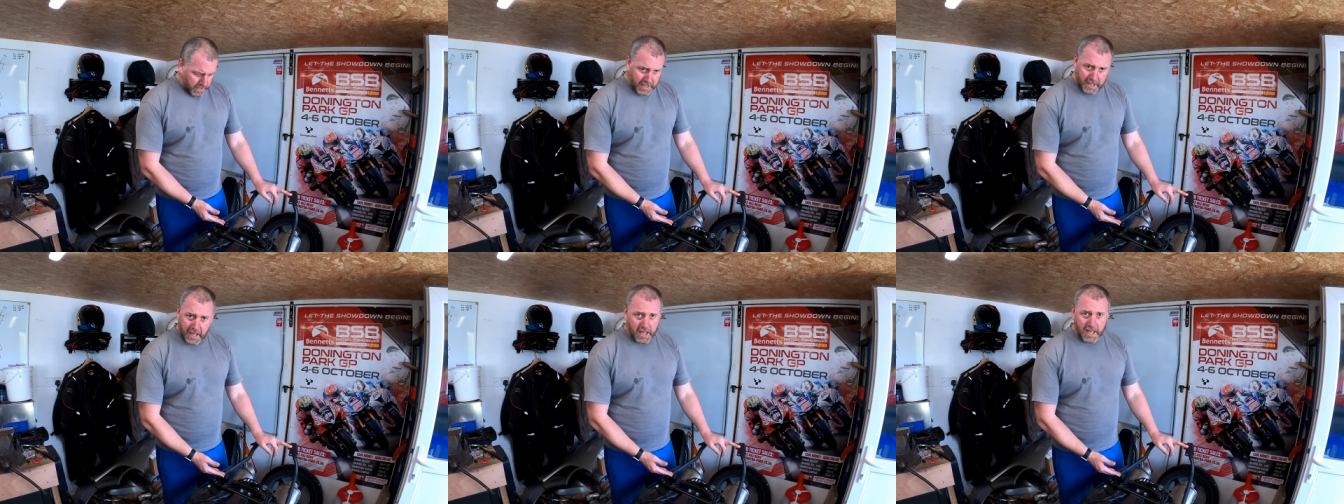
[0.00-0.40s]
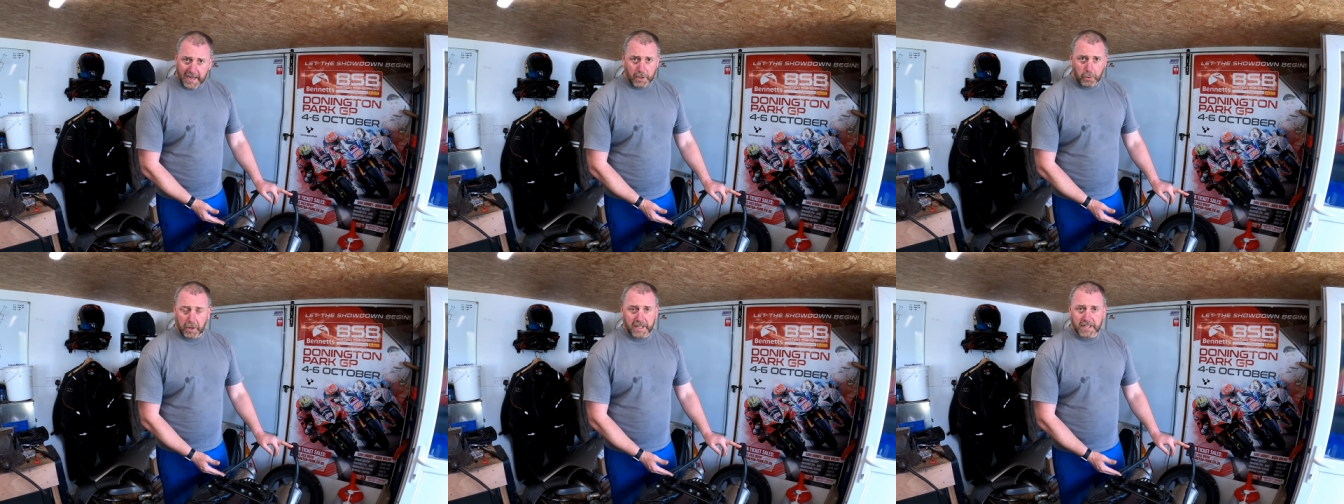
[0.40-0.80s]

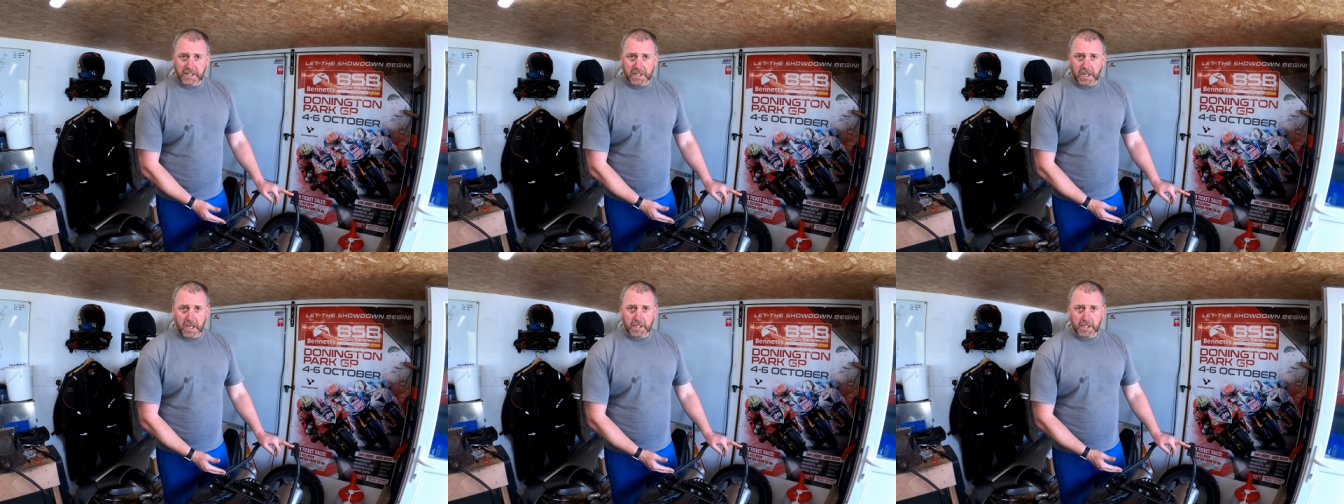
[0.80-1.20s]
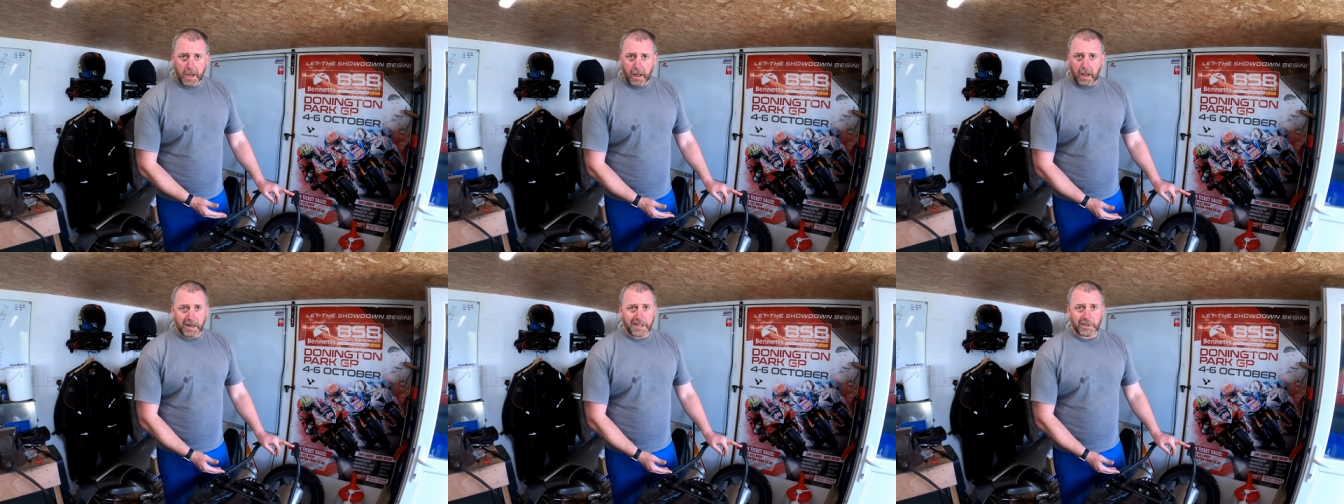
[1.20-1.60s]
Helicoil inserts
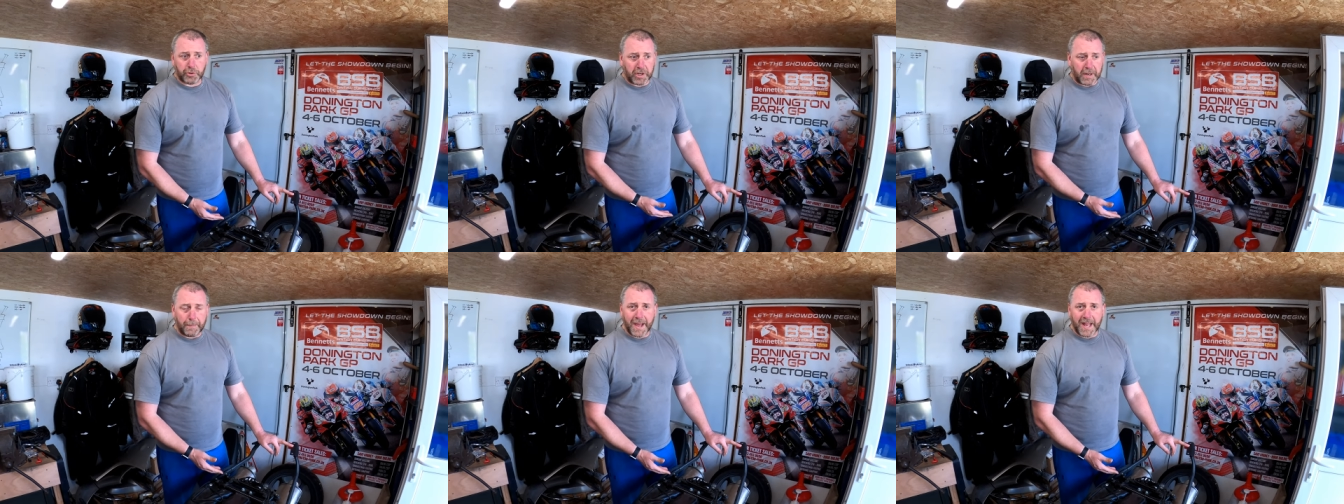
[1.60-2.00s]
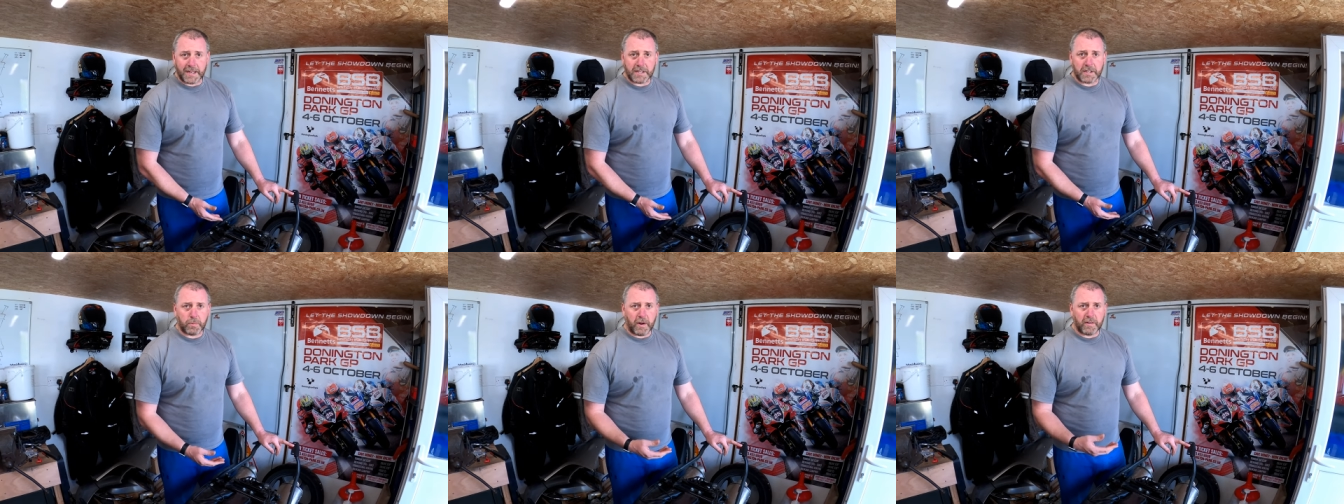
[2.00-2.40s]
are literally pence,